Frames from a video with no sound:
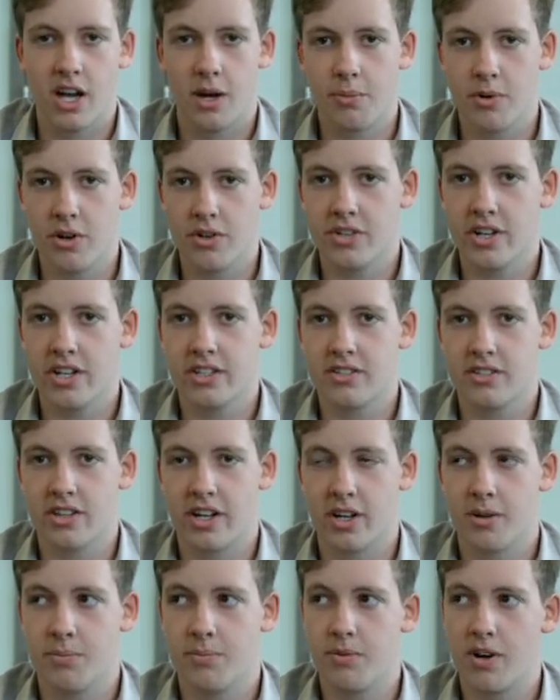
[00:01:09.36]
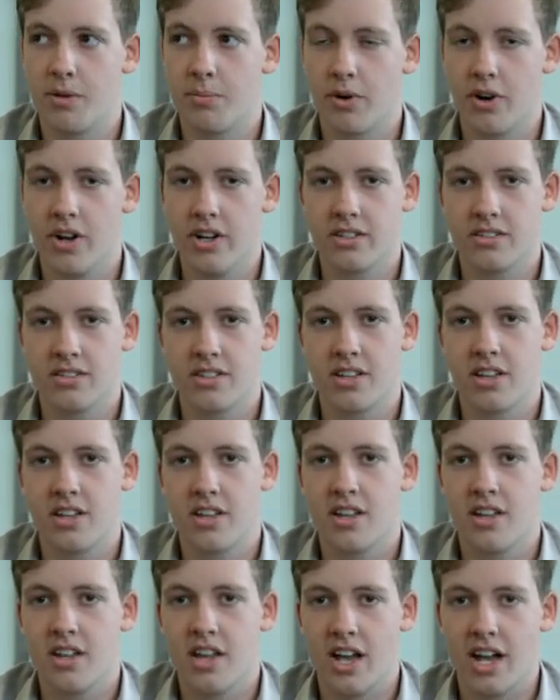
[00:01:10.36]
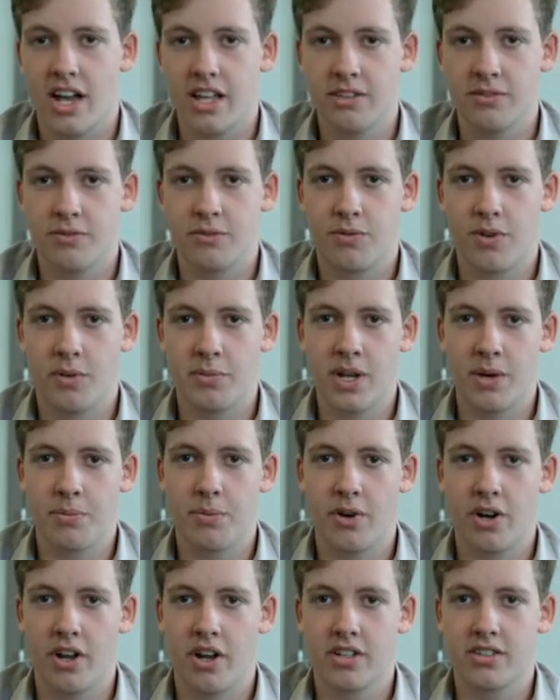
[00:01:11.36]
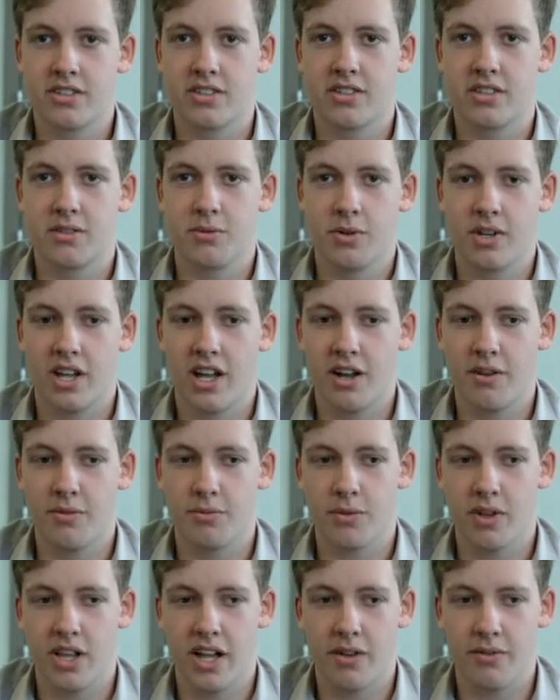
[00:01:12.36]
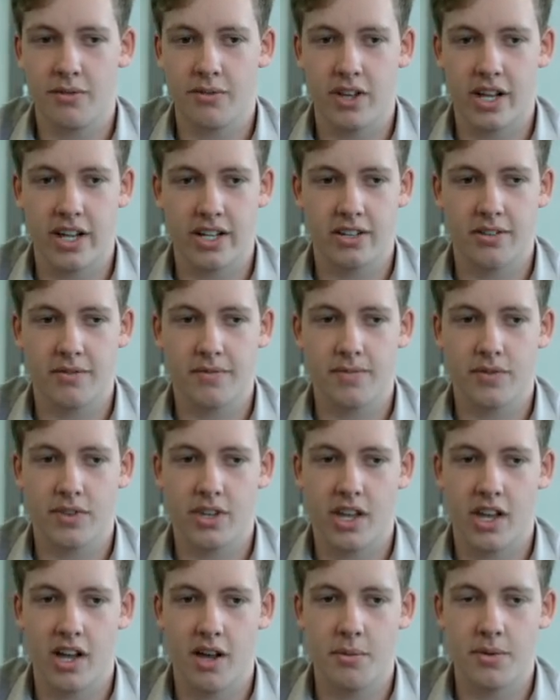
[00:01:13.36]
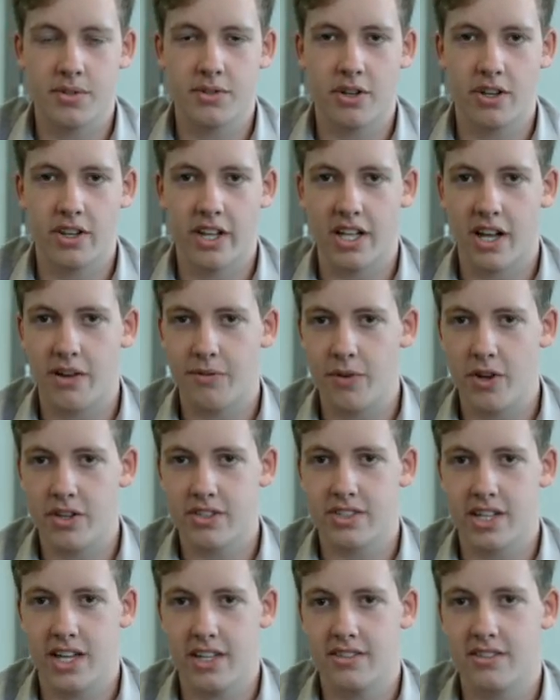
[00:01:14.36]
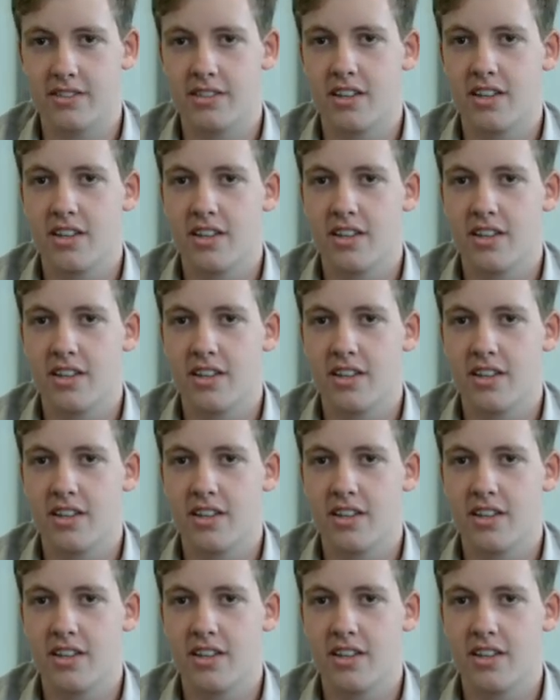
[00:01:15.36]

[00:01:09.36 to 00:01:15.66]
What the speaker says: project, like a product. And from that product we'll have like it's sort of like our first test.